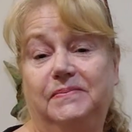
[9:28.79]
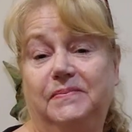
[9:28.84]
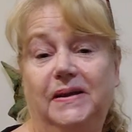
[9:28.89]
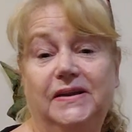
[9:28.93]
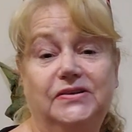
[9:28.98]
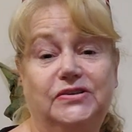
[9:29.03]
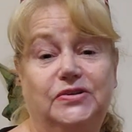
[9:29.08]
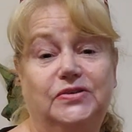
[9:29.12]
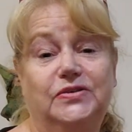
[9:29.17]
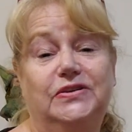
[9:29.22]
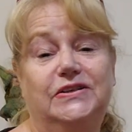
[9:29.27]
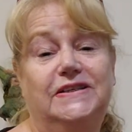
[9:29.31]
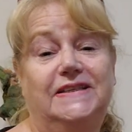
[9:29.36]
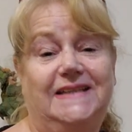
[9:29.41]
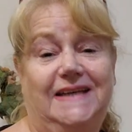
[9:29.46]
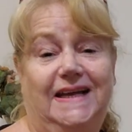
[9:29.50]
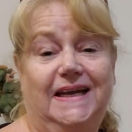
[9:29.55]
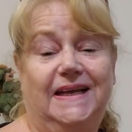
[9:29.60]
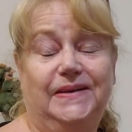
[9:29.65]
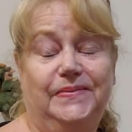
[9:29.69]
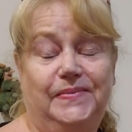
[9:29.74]
Make sure you
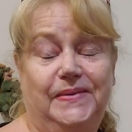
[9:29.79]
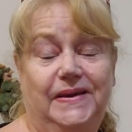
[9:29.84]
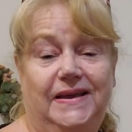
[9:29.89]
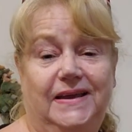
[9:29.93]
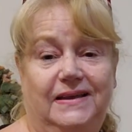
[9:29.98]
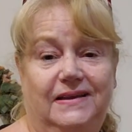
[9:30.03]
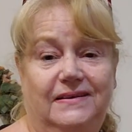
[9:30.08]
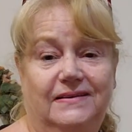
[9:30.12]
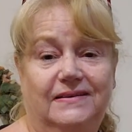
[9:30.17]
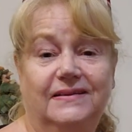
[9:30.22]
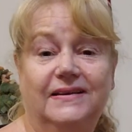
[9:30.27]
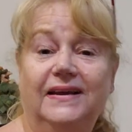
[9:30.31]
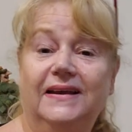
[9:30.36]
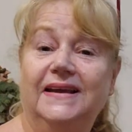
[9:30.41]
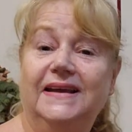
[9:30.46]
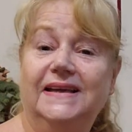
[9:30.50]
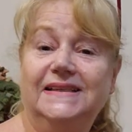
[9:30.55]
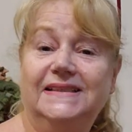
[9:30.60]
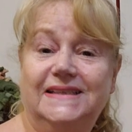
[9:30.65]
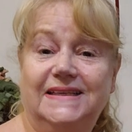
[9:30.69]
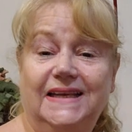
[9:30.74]
tag me in
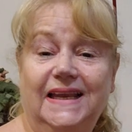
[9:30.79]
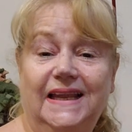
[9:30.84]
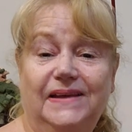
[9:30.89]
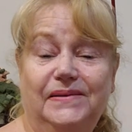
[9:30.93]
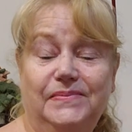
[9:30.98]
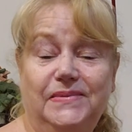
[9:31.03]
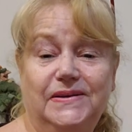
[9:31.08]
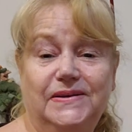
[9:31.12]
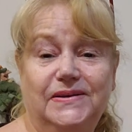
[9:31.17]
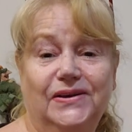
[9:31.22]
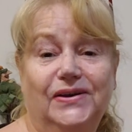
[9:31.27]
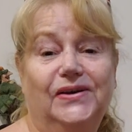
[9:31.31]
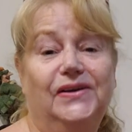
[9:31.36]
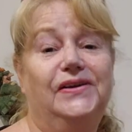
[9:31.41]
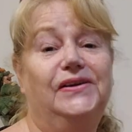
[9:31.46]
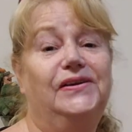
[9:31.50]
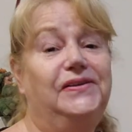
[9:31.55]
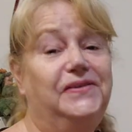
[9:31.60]
to let me know